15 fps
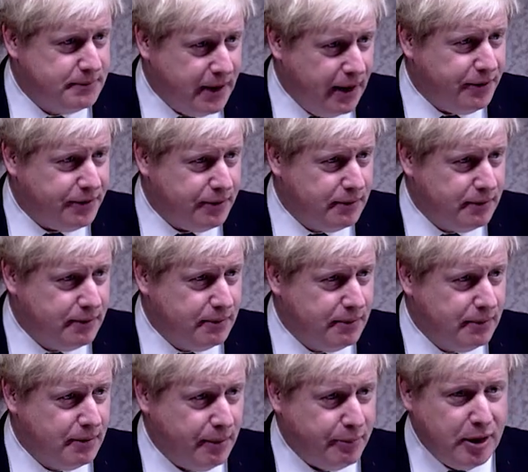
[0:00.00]
Yes?
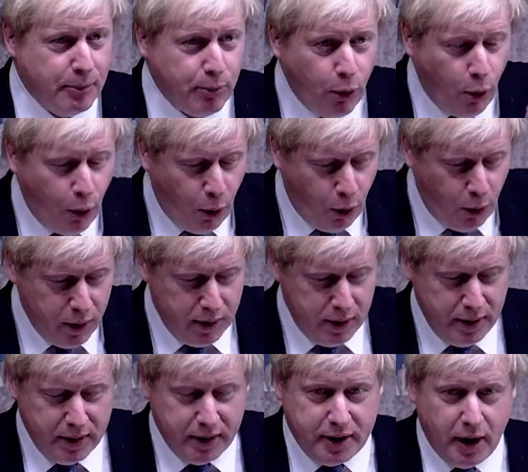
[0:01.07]
I mean, the more
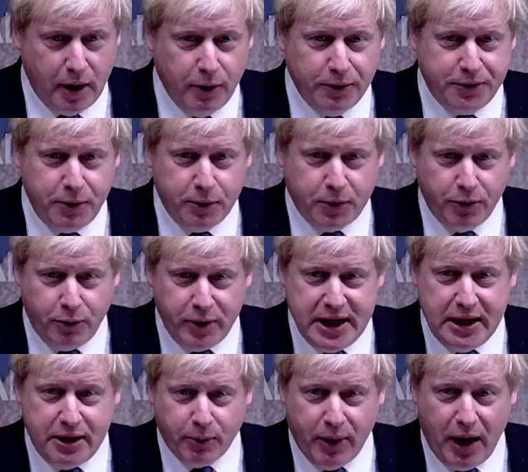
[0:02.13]
girls who can
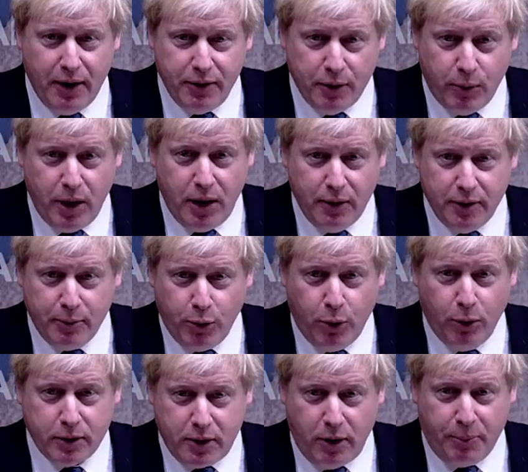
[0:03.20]
read around the world, the
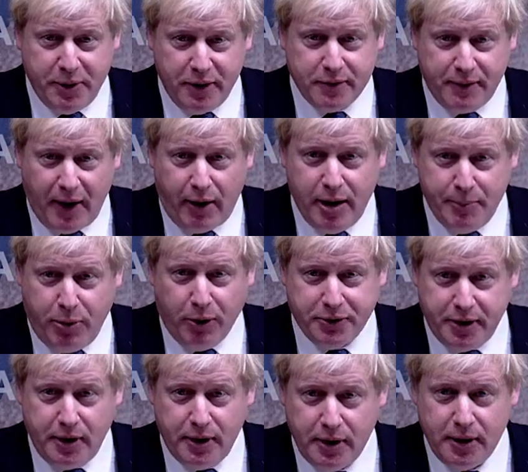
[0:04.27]
more copies of Harry
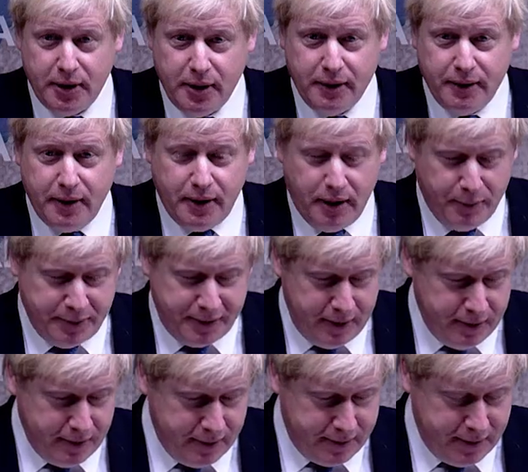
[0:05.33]
Potter that
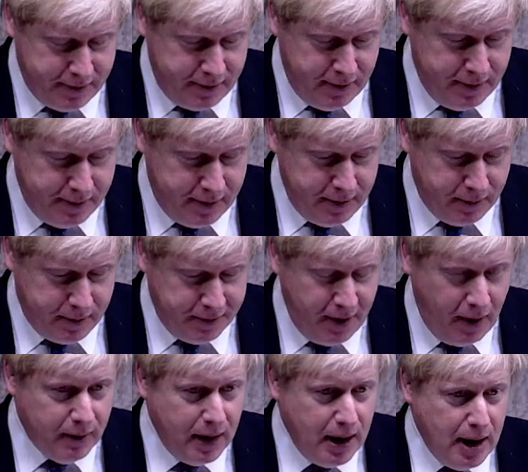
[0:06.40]
obviously that, that, you, that you can
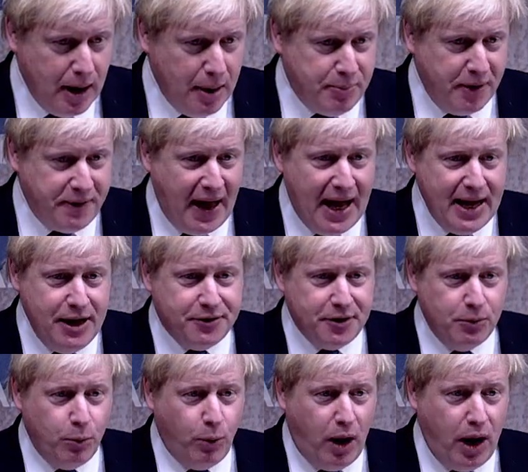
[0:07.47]
sell. Uh, but that
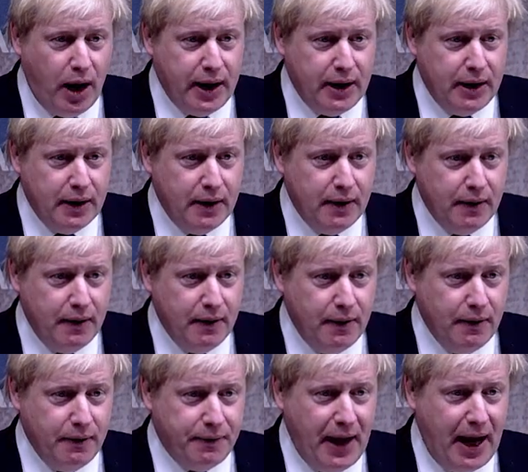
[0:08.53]
isn't why,
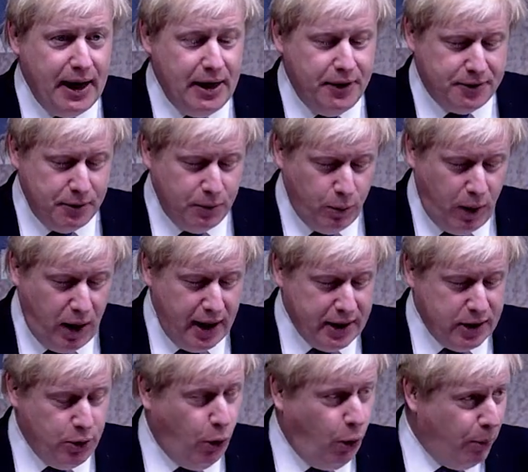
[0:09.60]
that isn't why
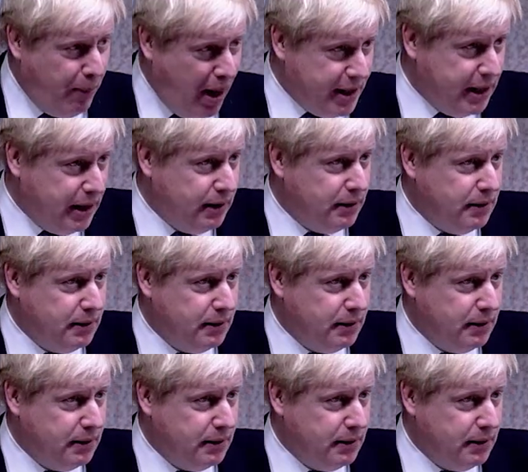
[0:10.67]
your money,